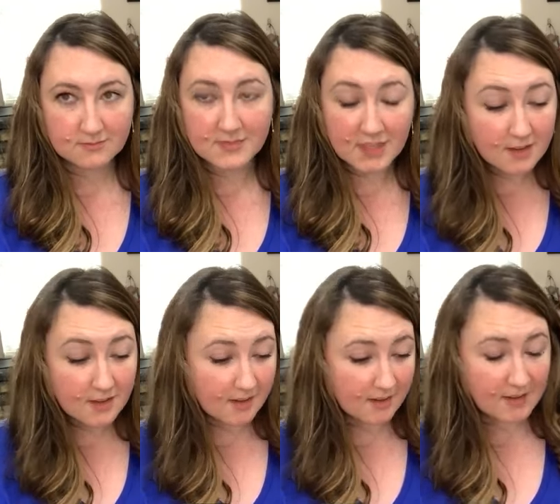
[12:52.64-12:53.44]

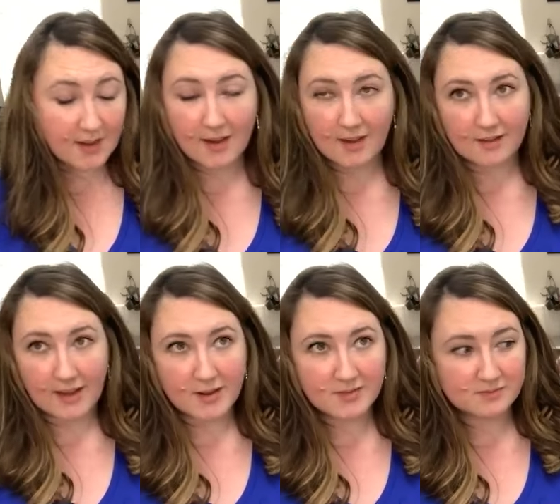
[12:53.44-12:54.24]

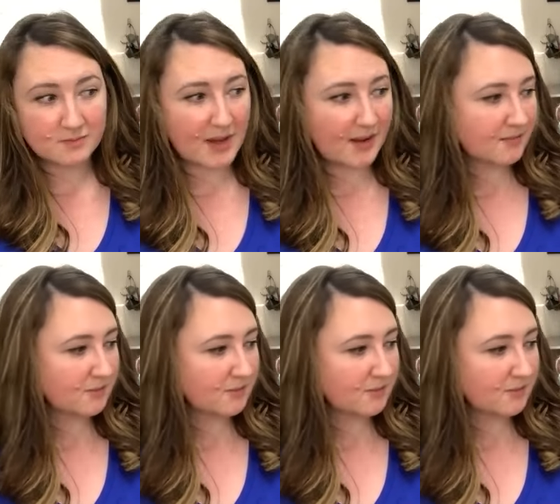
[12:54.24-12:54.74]
Yeah. My